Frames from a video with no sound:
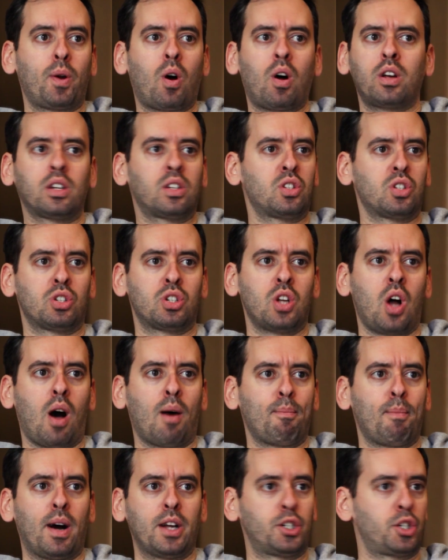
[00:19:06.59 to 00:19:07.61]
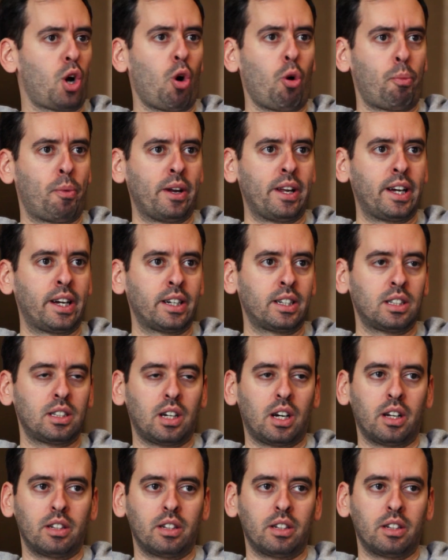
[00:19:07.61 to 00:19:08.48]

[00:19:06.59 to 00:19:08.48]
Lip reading: on because there's not much opening.